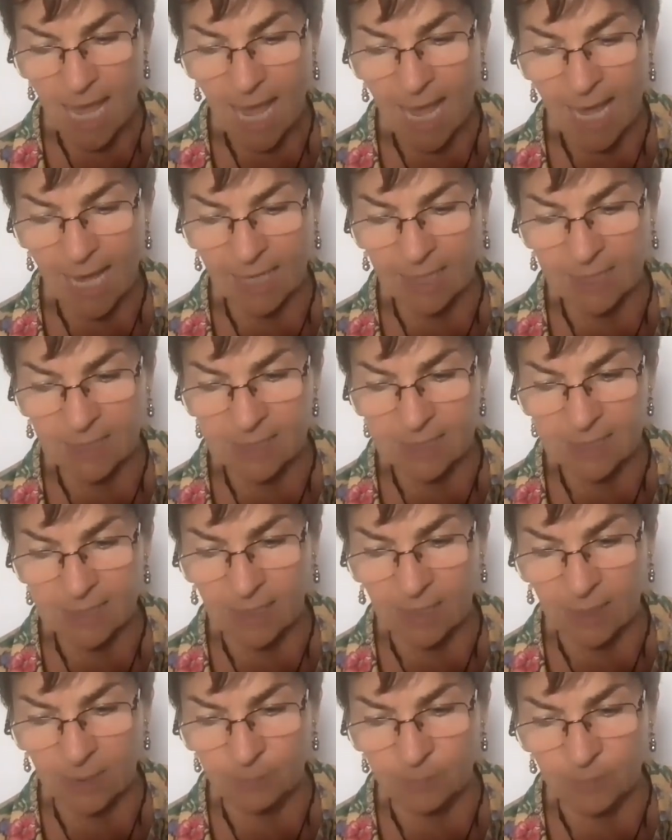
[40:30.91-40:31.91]
And
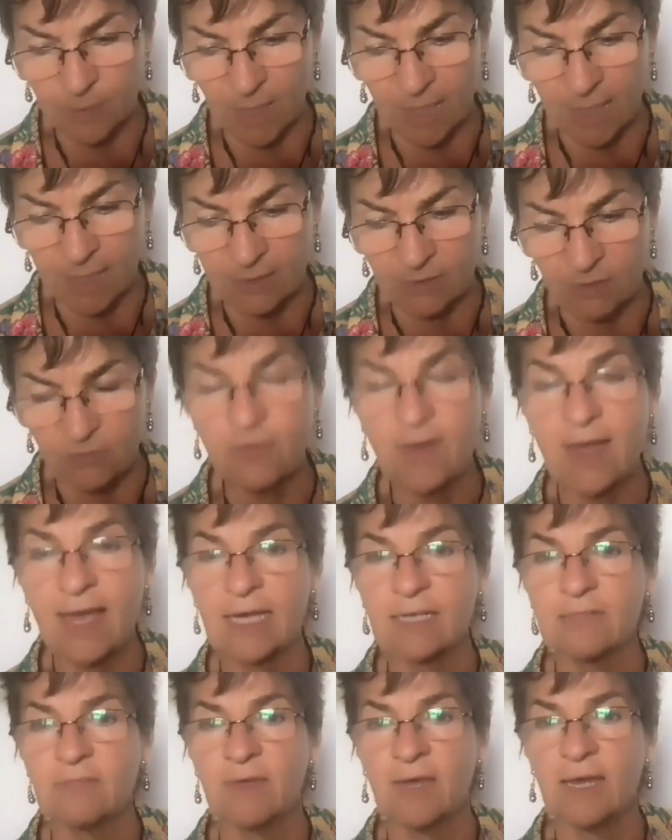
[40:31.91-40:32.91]
the
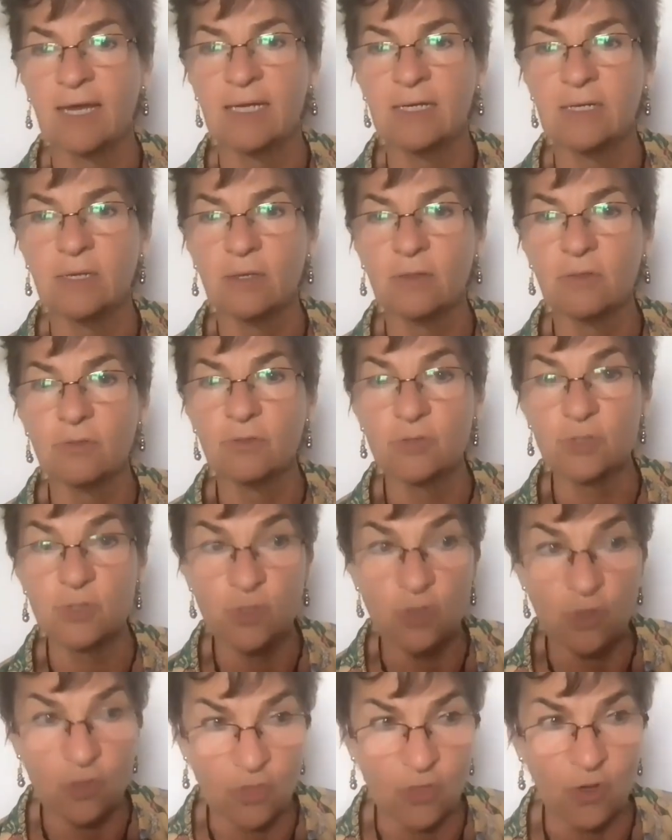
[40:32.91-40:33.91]
fact that
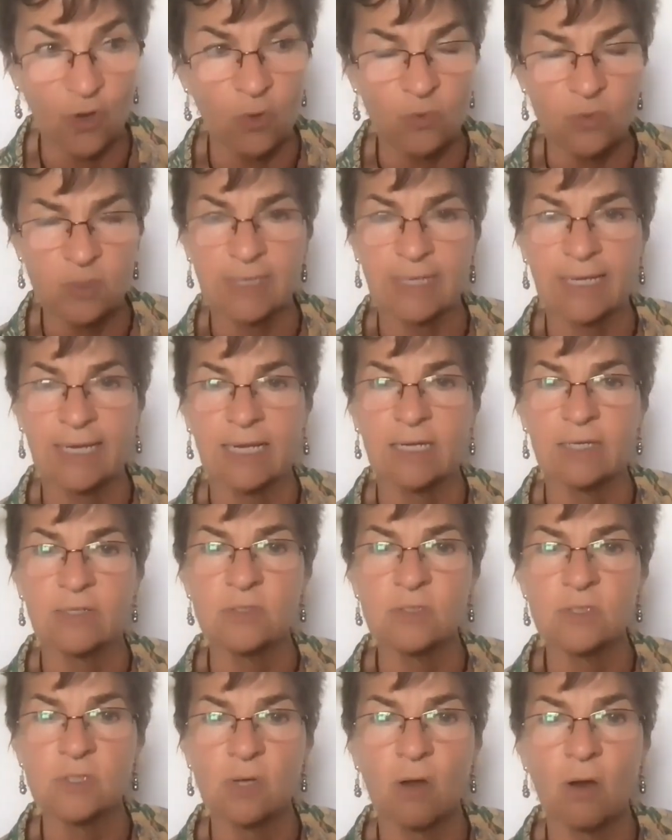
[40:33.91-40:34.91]
those
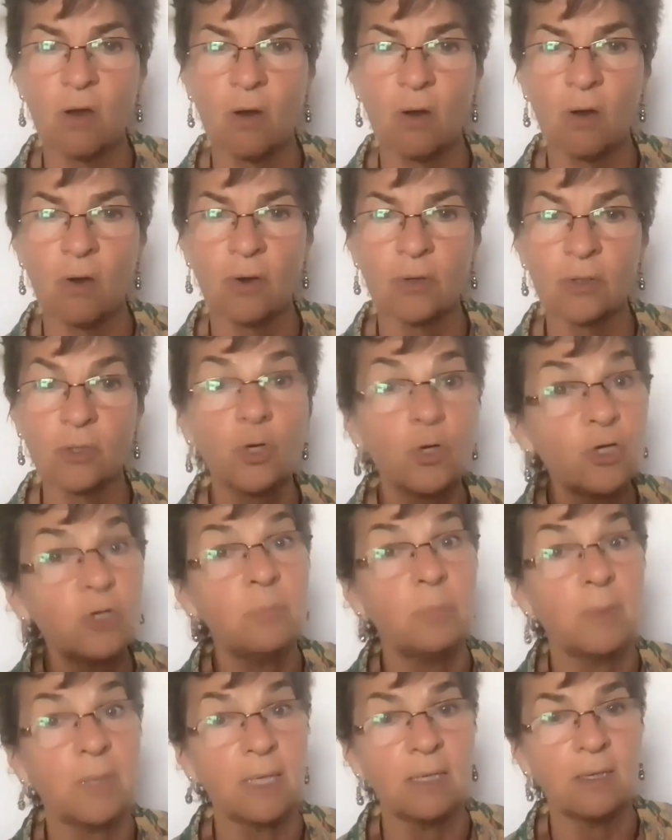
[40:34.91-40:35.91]
lands are,
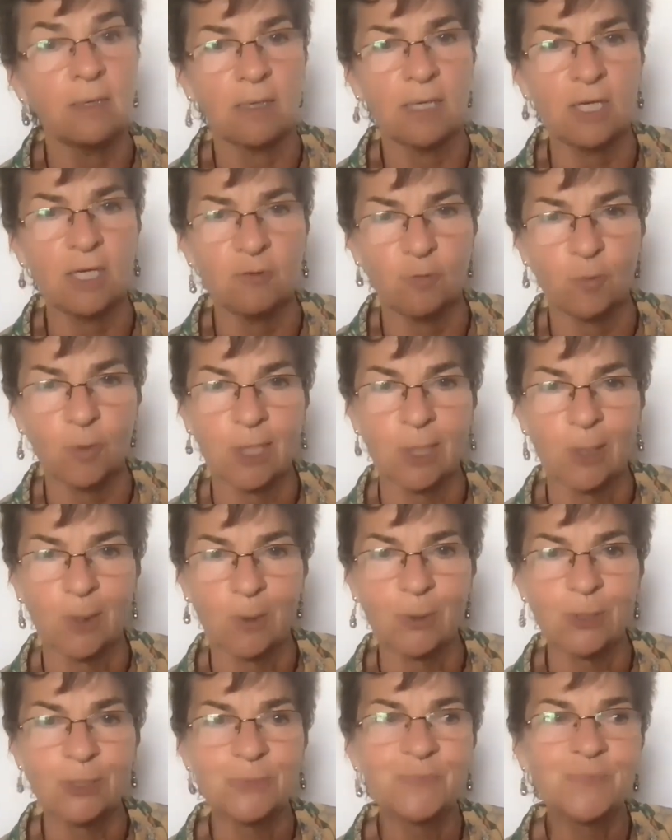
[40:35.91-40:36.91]
could be, if we
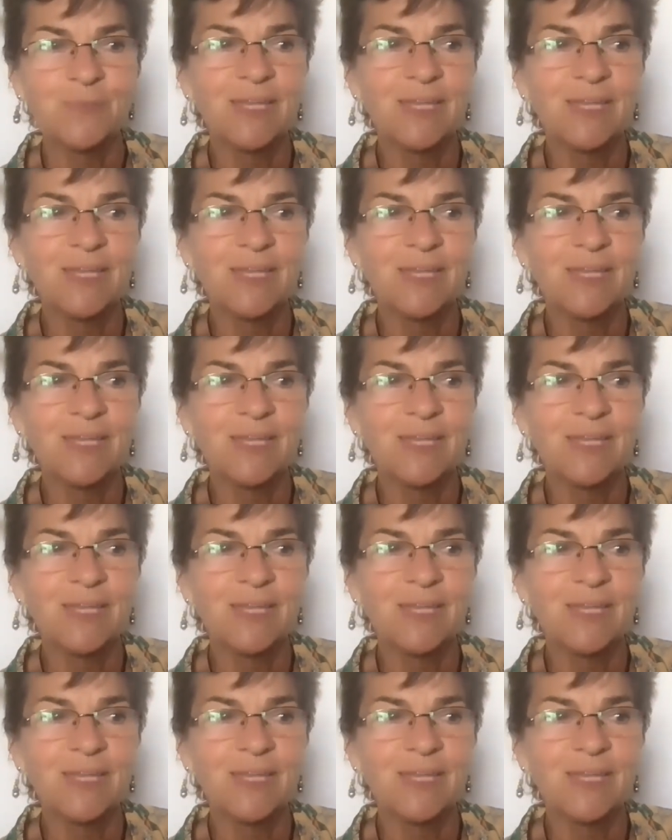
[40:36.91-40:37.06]
don't